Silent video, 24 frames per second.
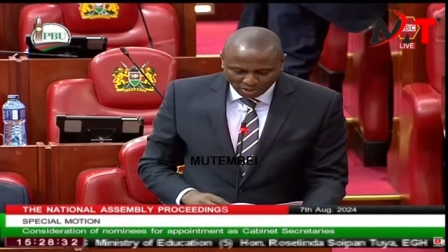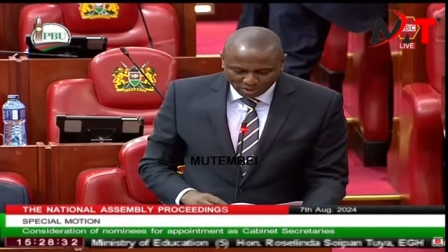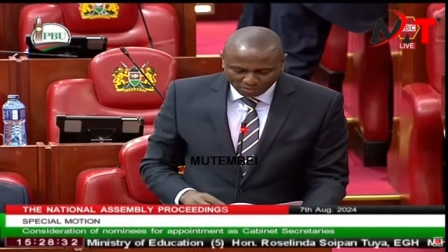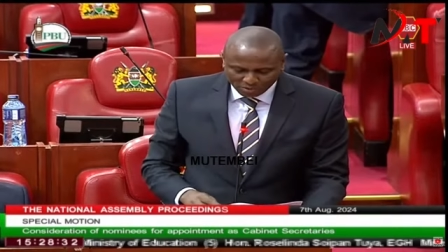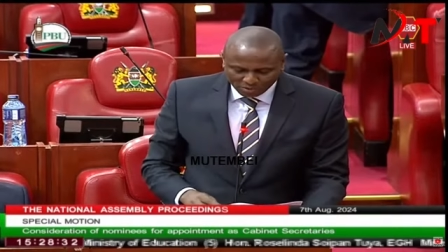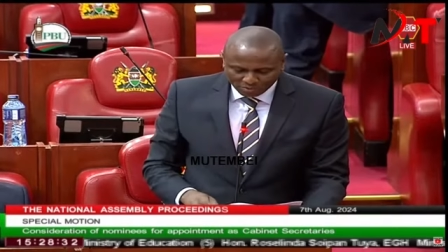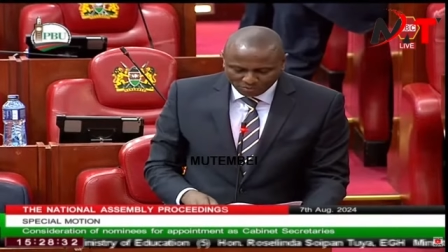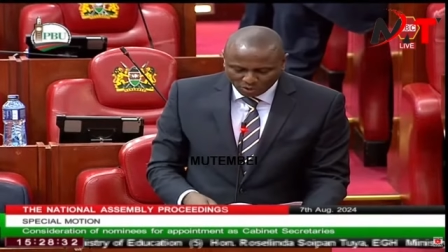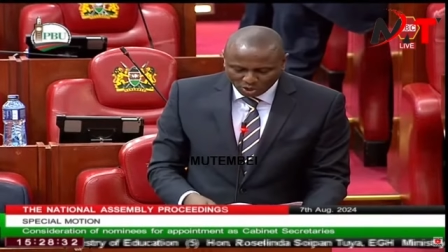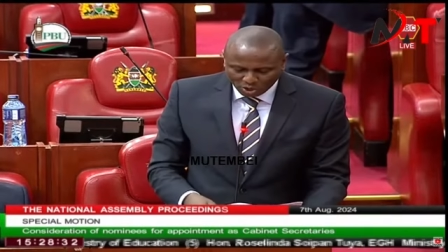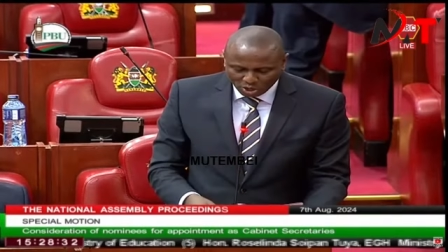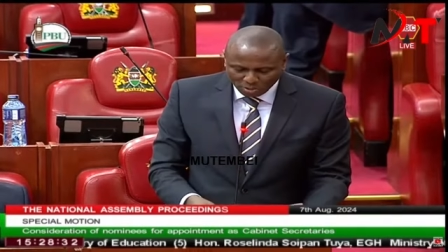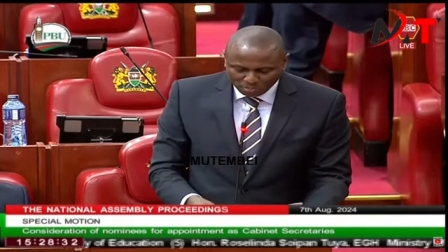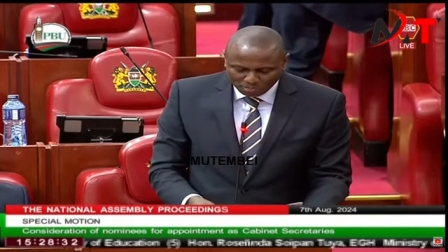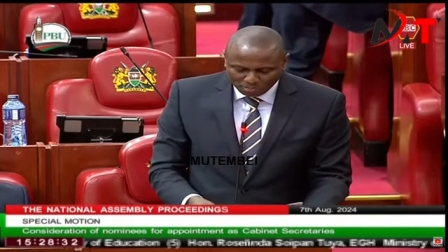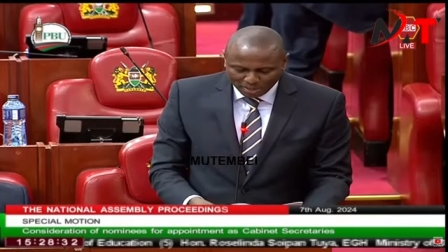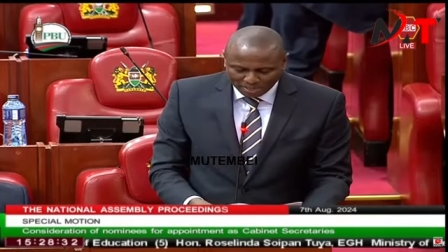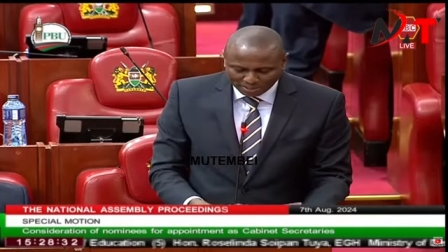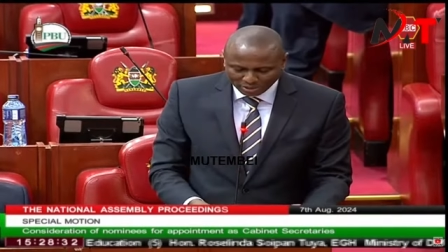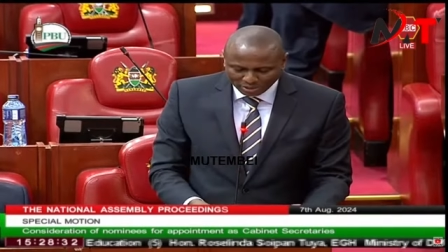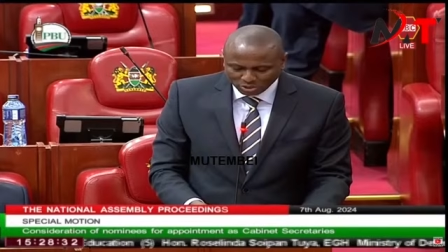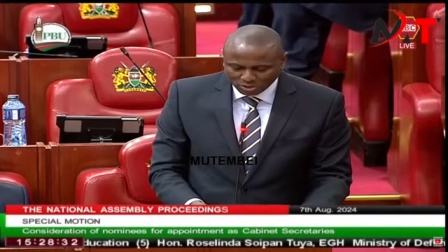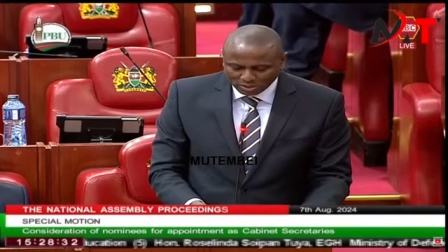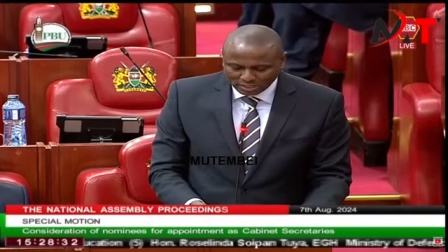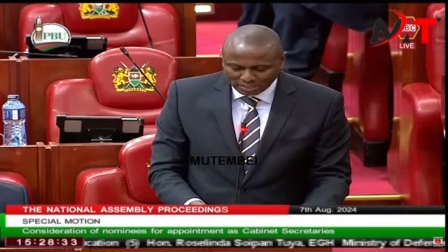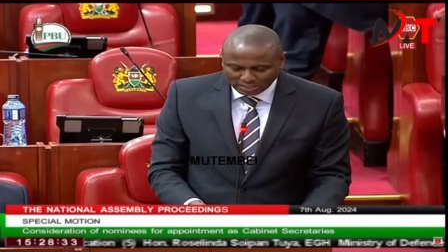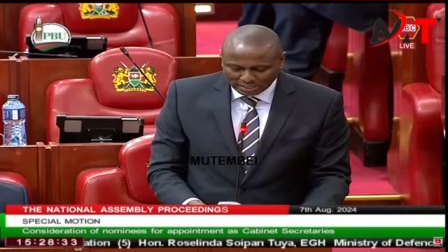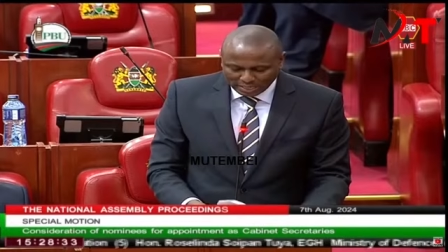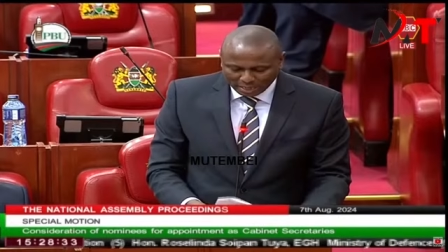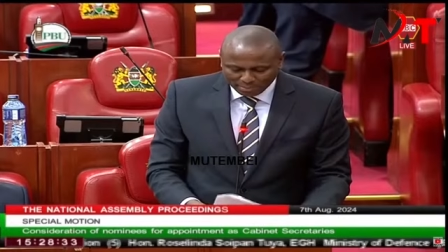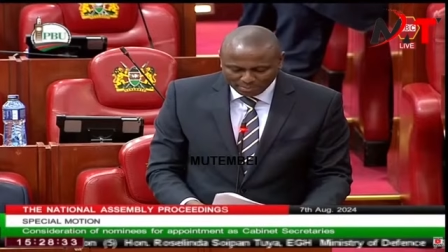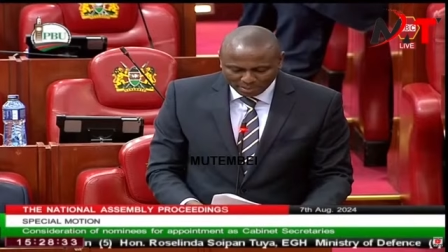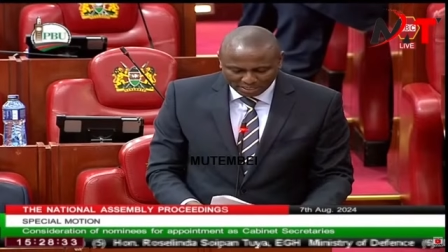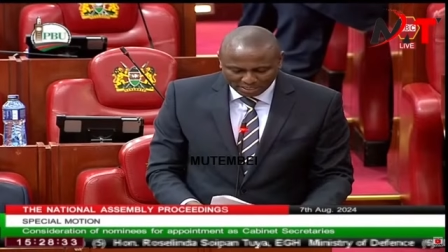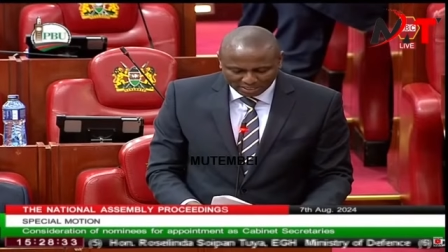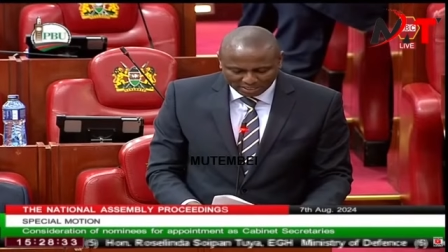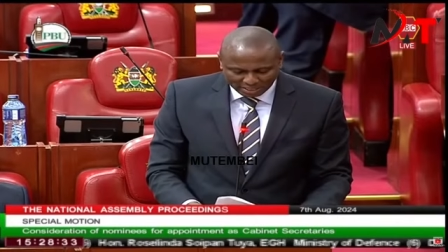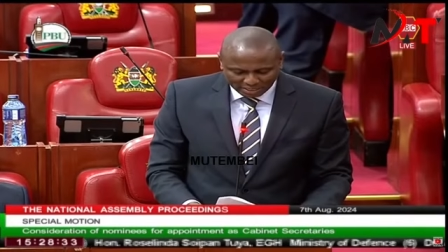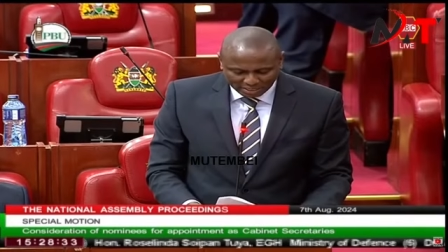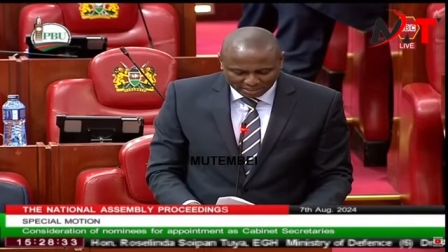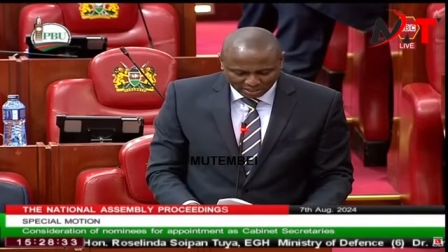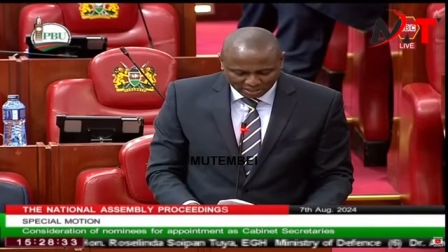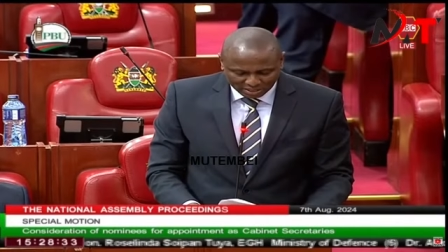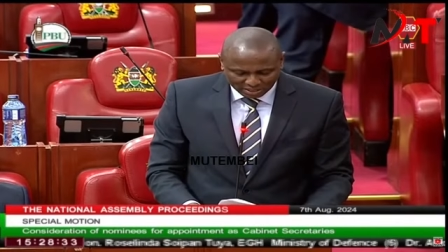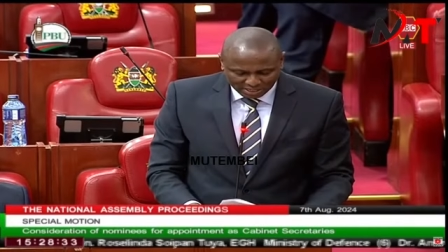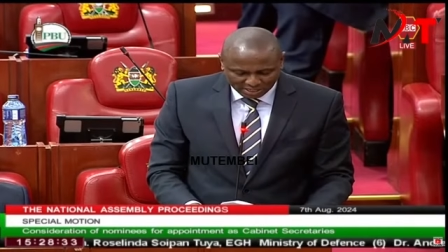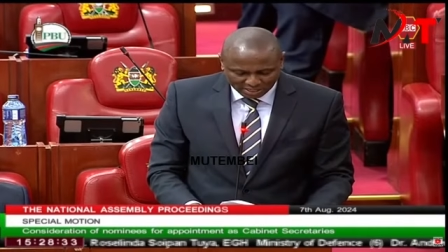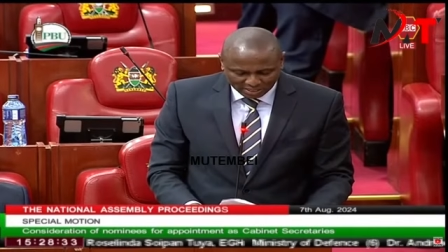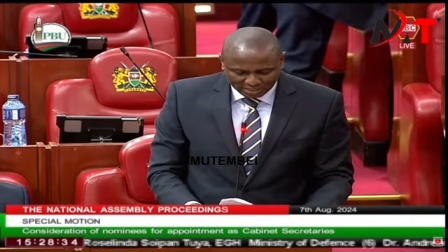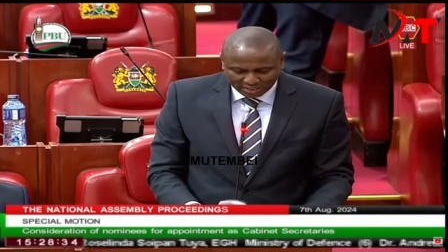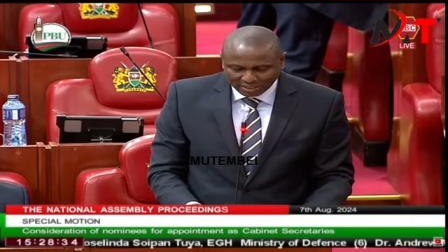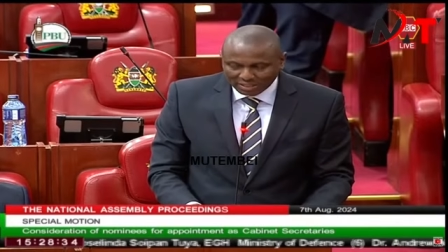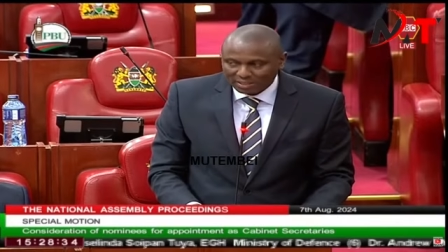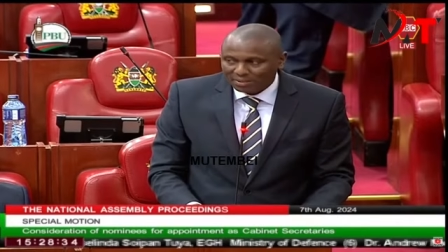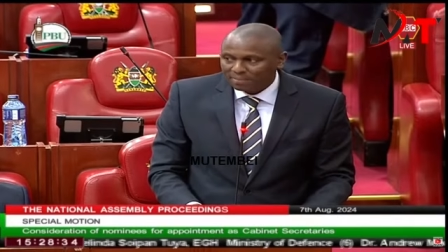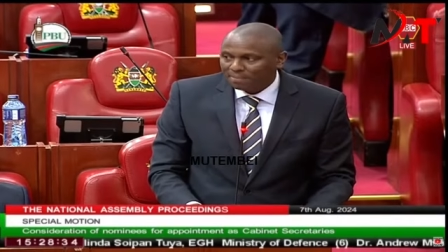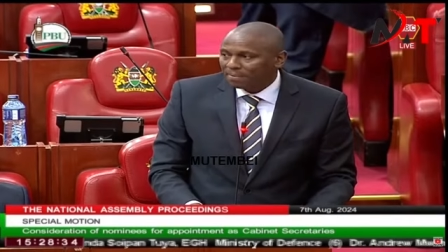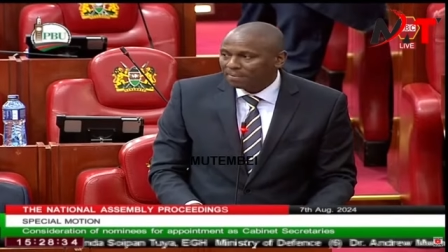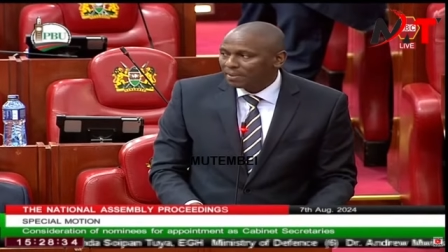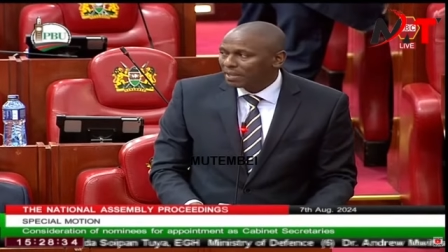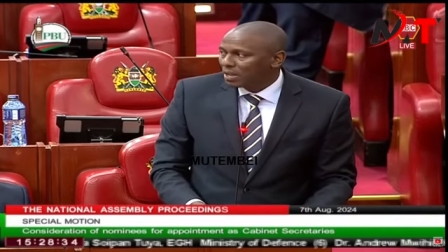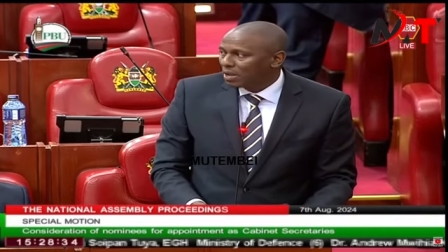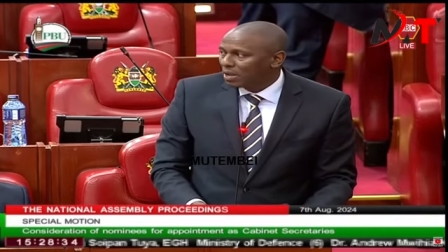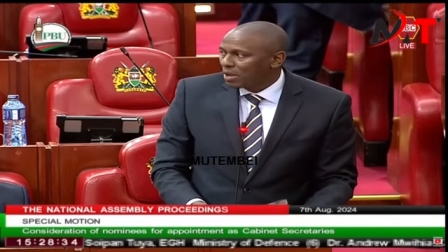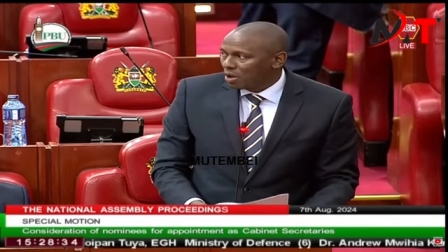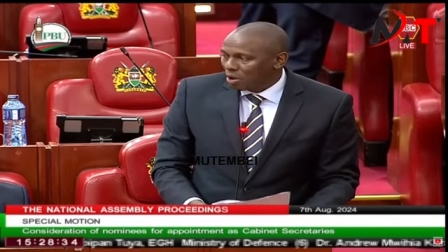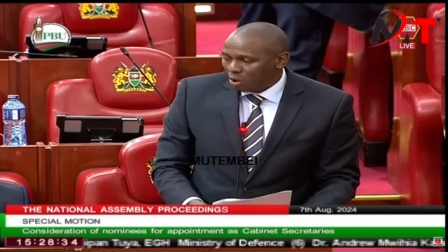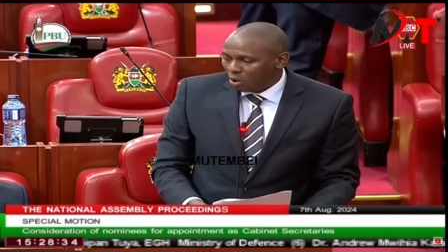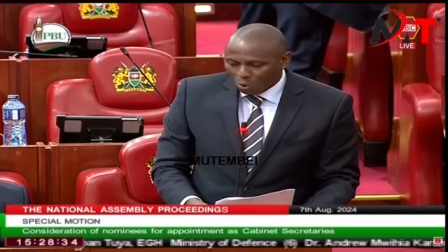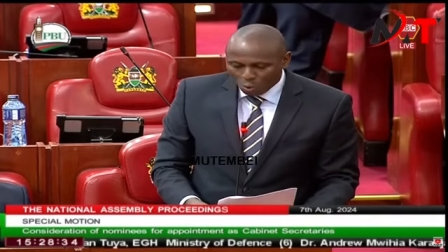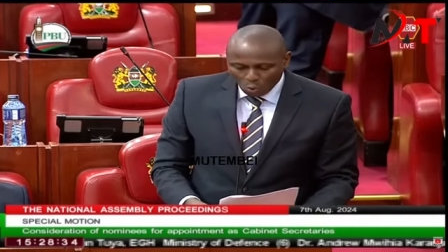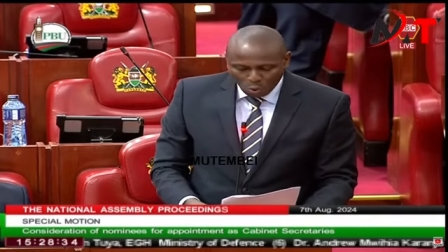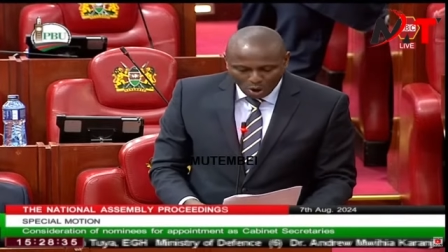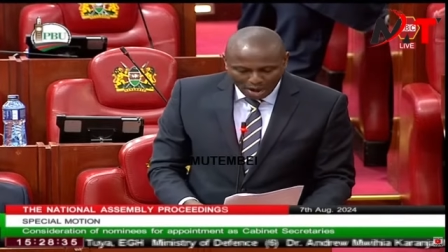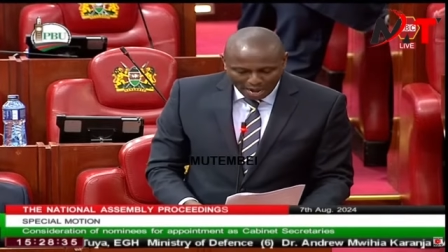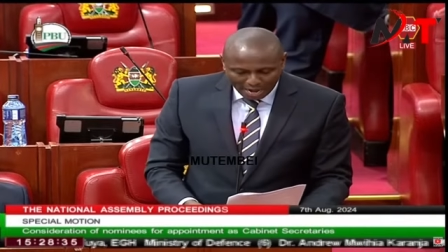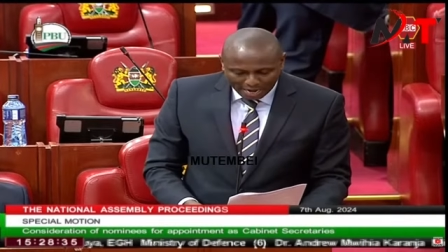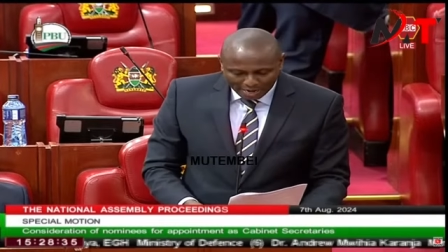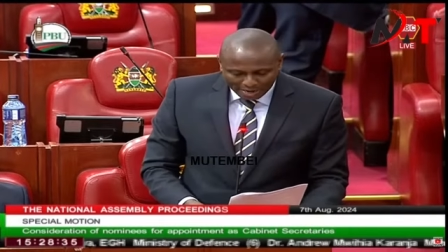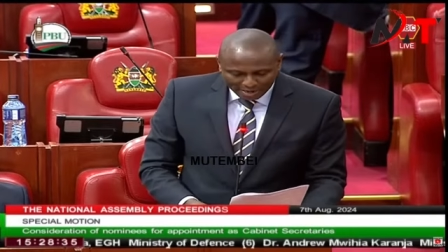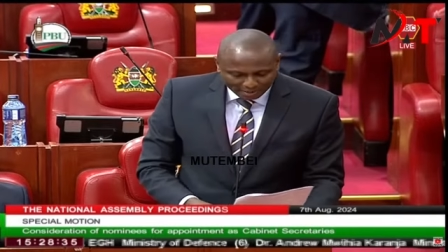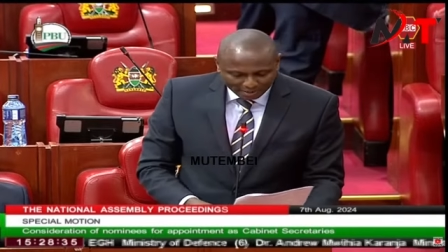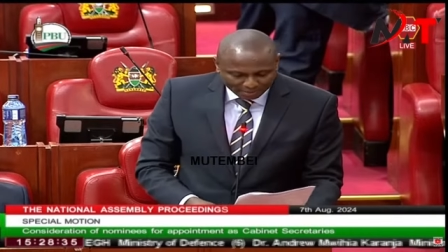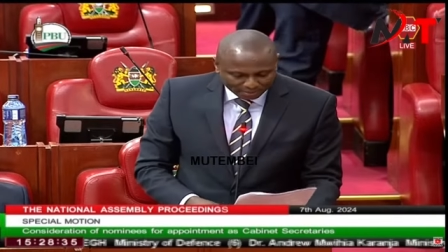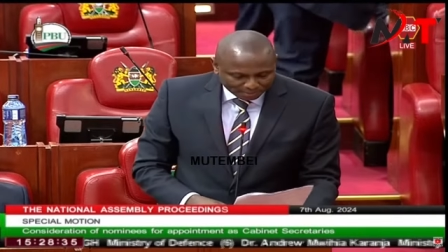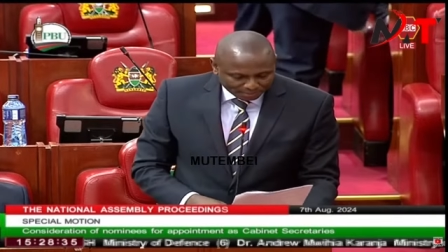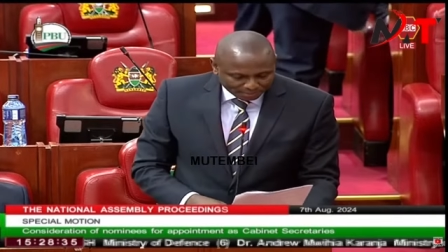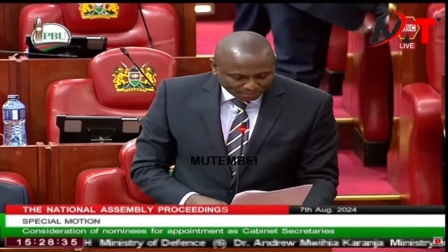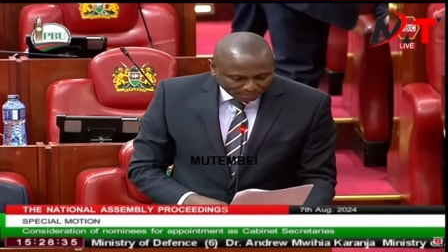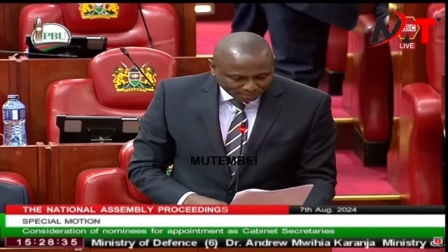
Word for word: of the following persons as cabinet secretaries. One,